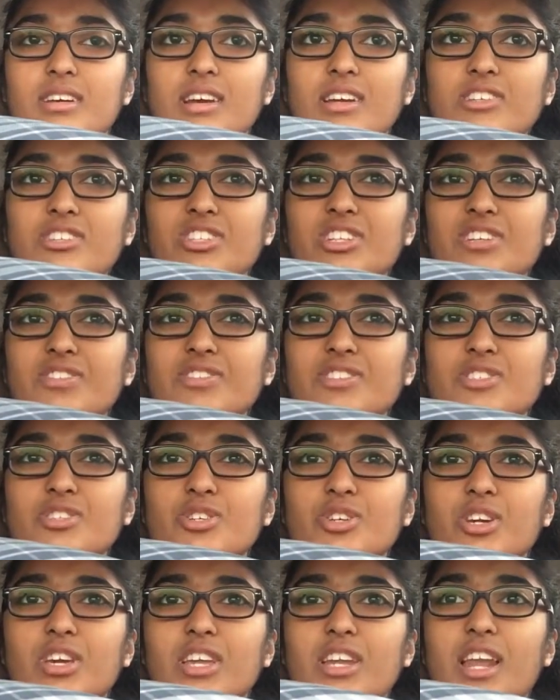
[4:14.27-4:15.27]
And she even
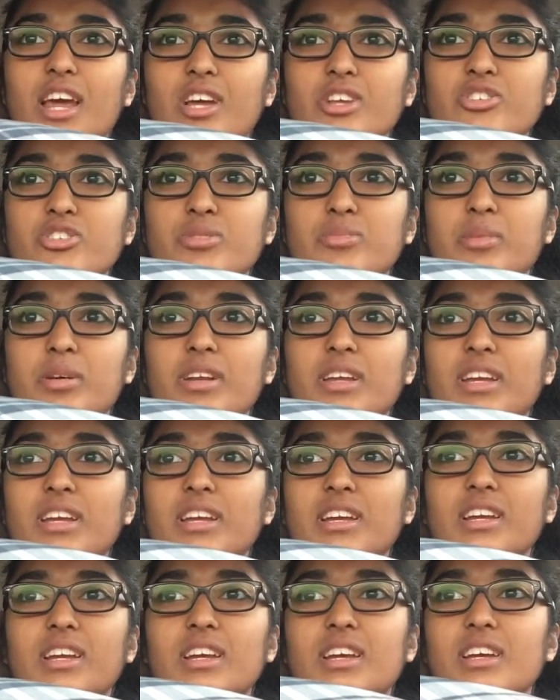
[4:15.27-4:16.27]
took in extra
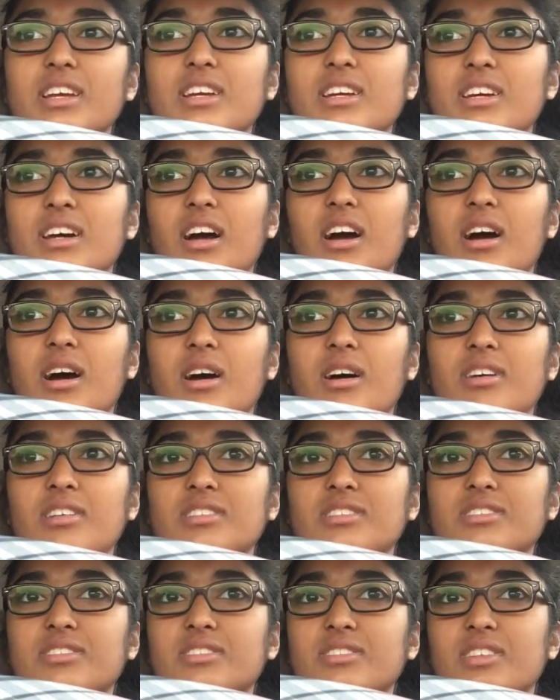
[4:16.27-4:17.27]
money
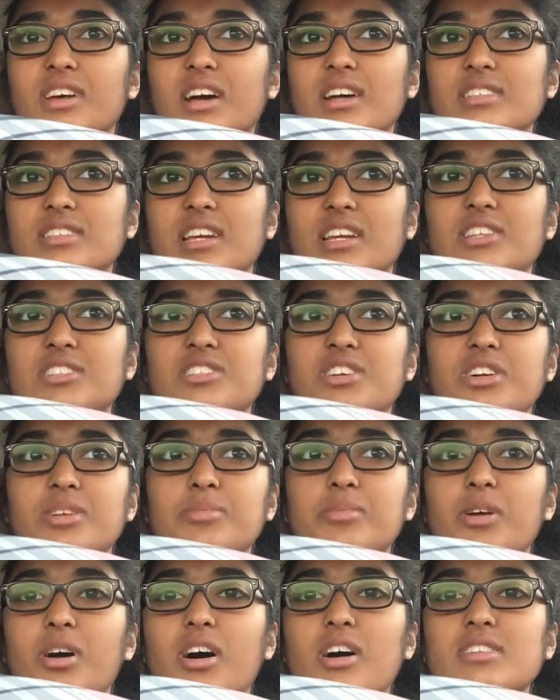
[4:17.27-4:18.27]
as like
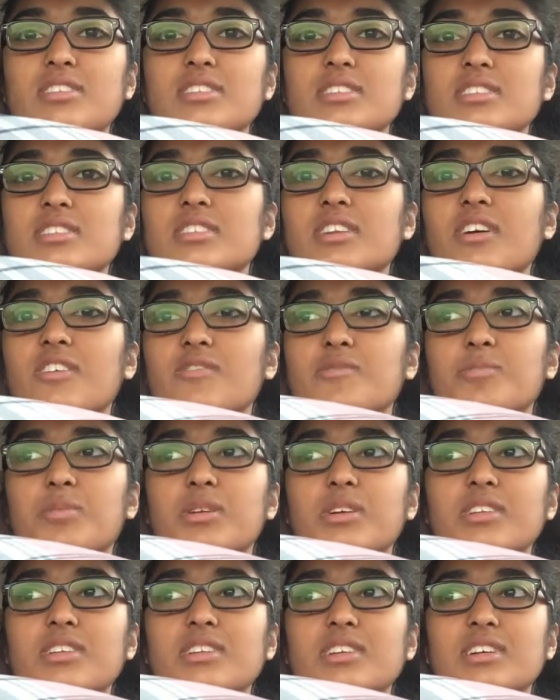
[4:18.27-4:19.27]
startup costs and stuff,
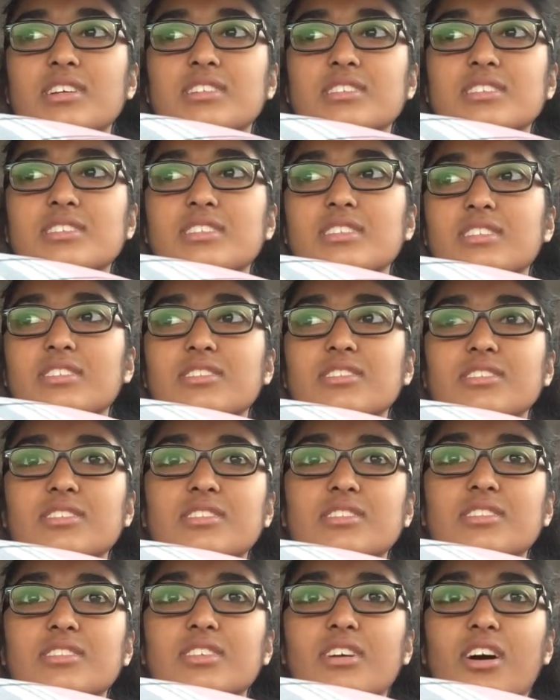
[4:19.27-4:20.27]
but it still
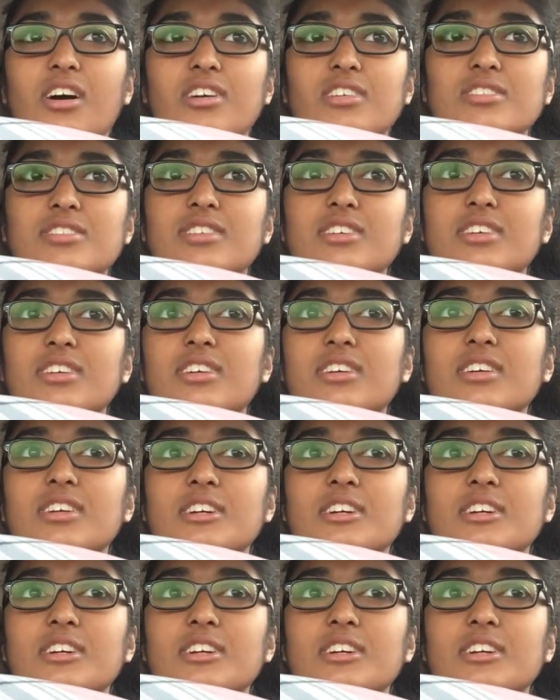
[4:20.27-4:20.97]
cost her